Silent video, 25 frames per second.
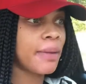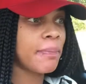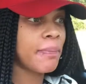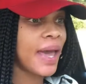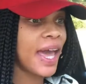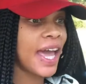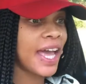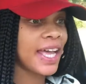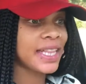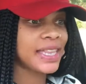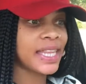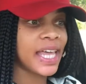
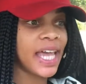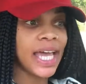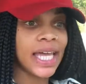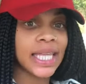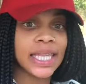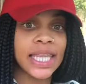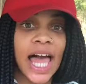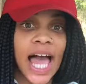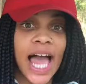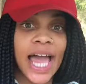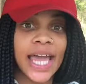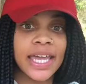made that
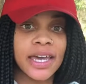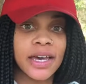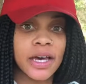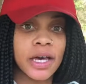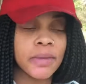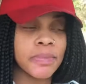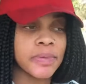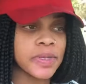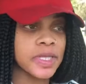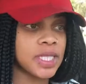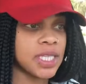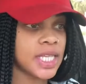lie up
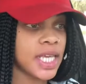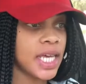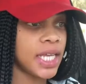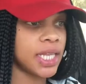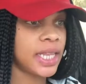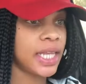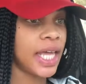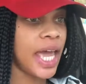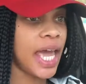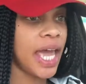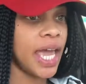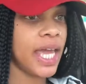and said
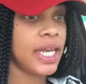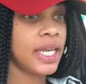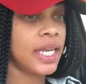that.